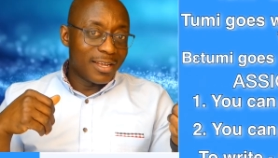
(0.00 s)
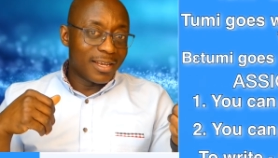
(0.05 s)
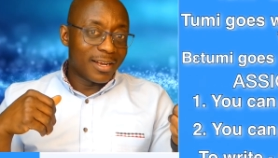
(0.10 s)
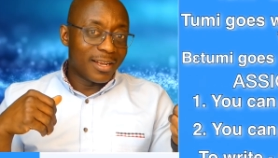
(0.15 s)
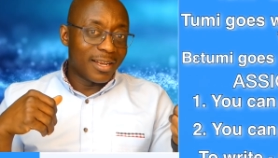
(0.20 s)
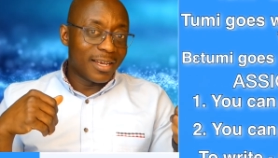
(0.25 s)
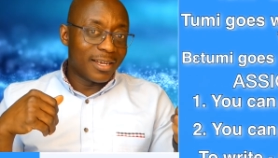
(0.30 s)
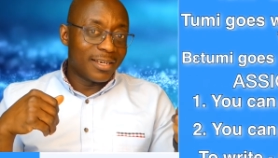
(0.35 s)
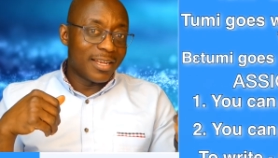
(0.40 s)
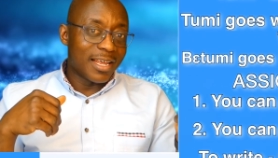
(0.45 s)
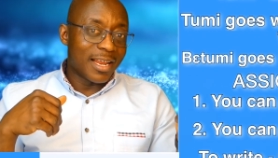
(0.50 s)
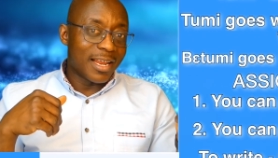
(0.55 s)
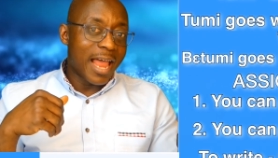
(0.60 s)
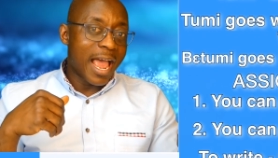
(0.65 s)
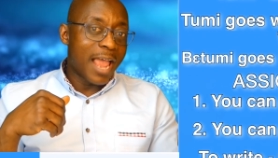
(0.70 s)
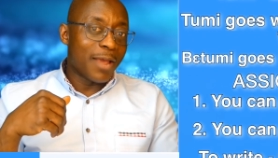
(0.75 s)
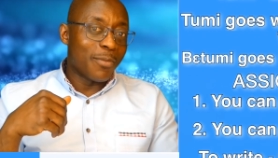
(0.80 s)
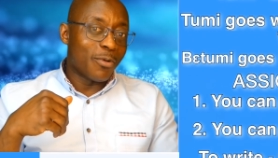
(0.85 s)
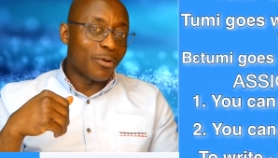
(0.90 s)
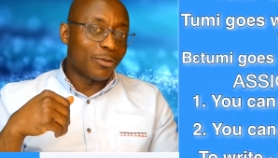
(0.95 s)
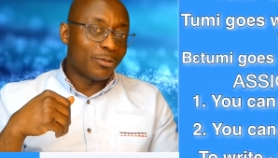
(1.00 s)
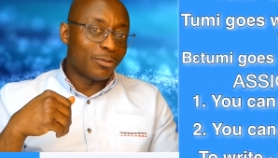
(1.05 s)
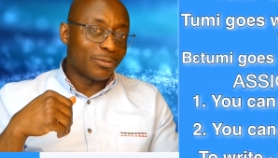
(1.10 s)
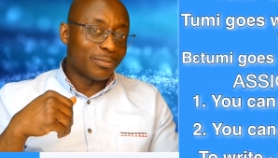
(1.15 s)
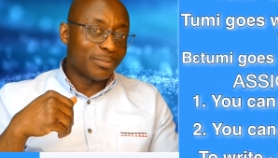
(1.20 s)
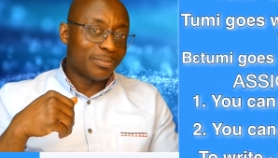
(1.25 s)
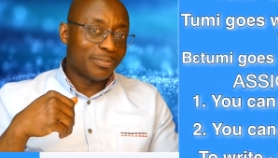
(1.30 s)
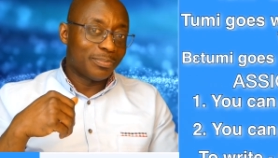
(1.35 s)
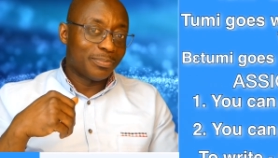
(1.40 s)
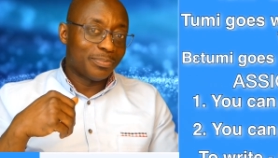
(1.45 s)
click the like
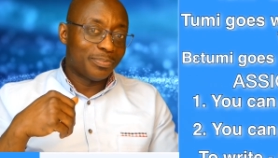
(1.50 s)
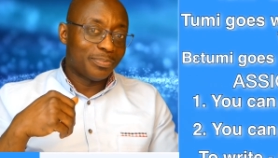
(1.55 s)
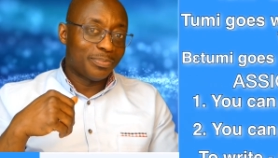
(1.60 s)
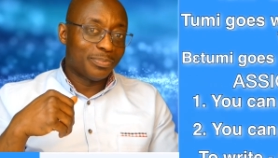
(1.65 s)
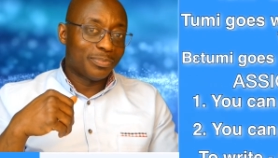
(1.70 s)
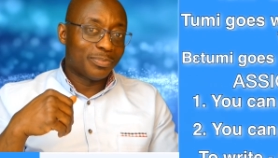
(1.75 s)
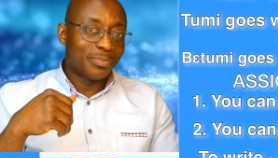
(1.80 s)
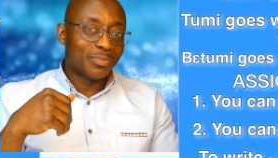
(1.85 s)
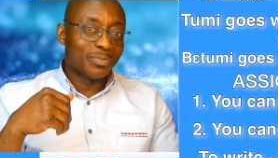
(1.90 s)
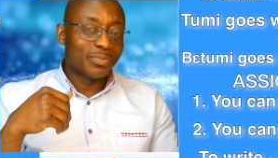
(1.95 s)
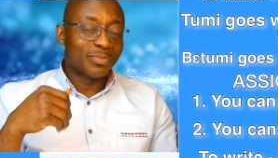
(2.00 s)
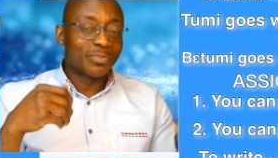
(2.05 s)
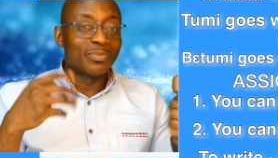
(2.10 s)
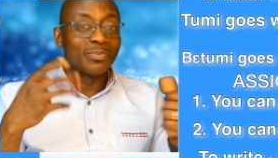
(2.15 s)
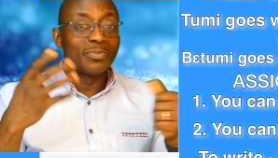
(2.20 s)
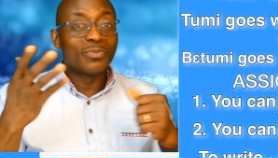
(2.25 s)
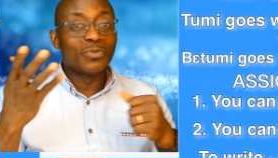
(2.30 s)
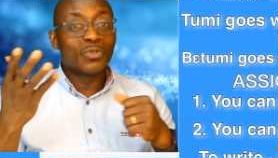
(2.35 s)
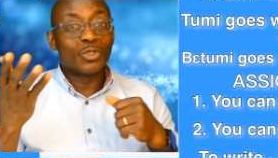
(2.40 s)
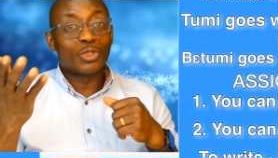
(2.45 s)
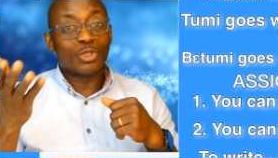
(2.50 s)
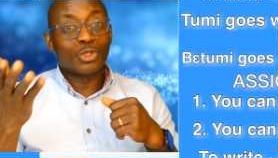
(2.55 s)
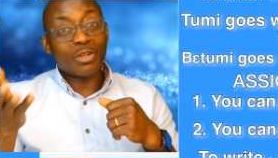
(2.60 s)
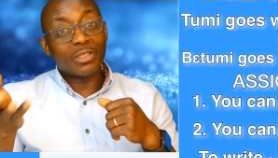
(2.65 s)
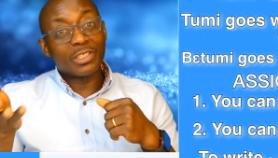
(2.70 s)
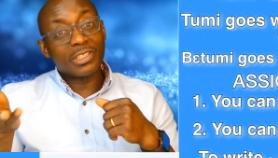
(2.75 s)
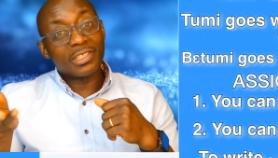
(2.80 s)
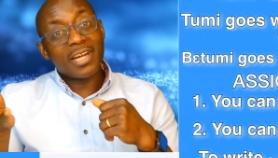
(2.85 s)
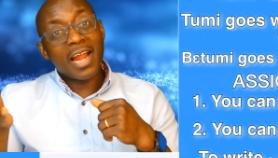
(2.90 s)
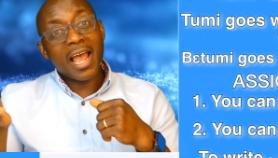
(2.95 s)
button
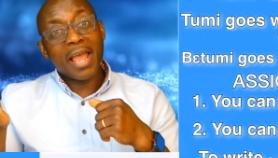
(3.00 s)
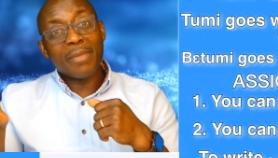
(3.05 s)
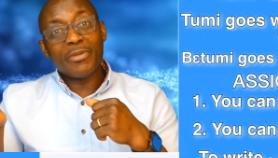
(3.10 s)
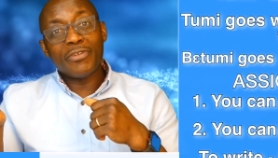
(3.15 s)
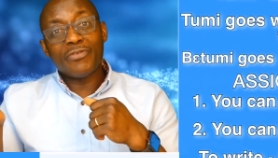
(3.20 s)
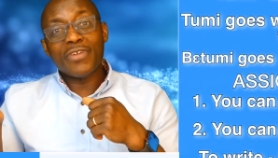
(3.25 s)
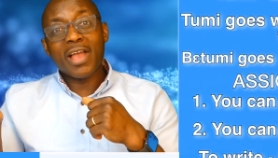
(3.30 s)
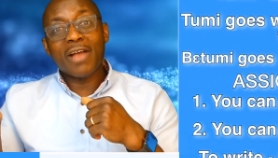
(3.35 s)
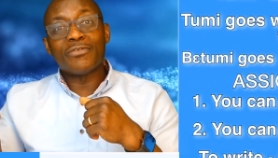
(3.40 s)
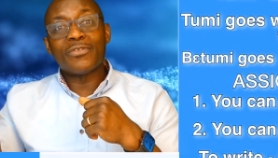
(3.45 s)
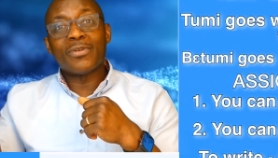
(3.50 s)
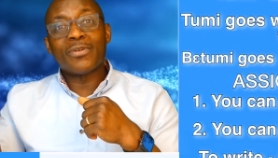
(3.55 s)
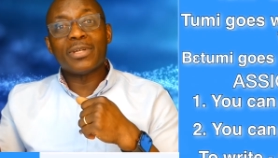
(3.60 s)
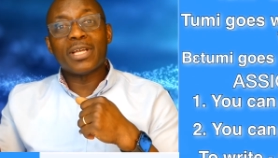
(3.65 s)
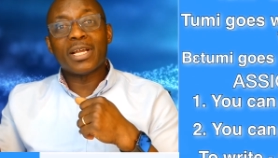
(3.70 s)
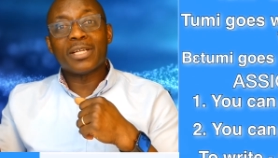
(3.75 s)
Subscribe if you have not yet